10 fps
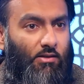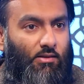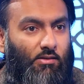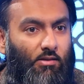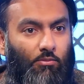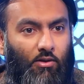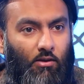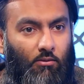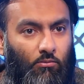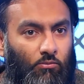Is it
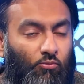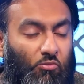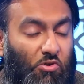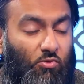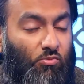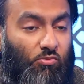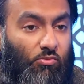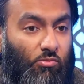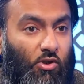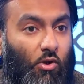something which,
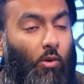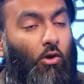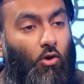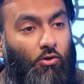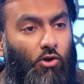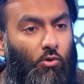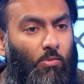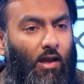you know, we could do?